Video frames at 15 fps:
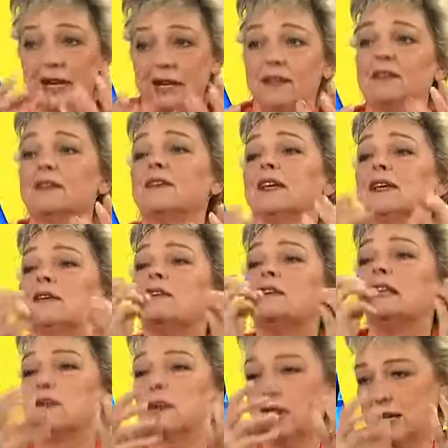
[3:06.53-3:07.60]
in this
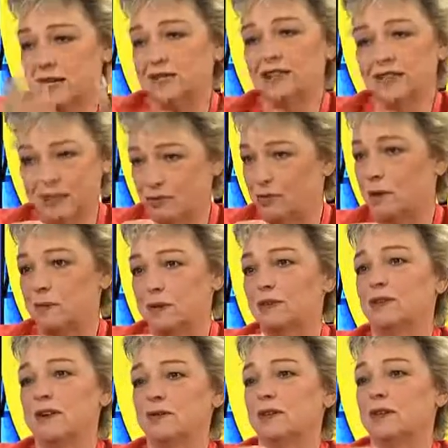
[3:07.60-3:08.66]
exhilarating
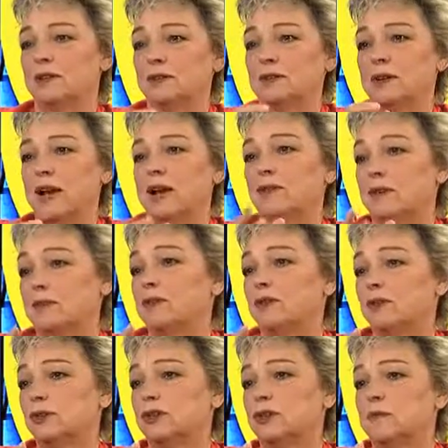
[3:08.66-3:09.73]
disruptive
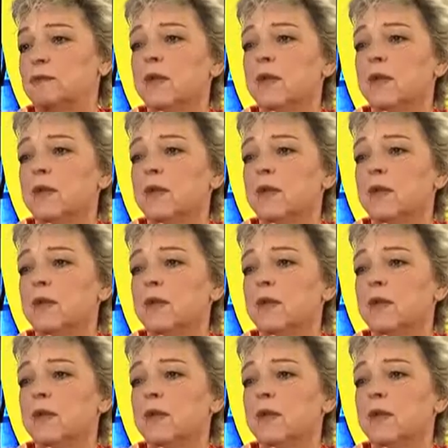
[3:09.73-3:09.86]
revolution.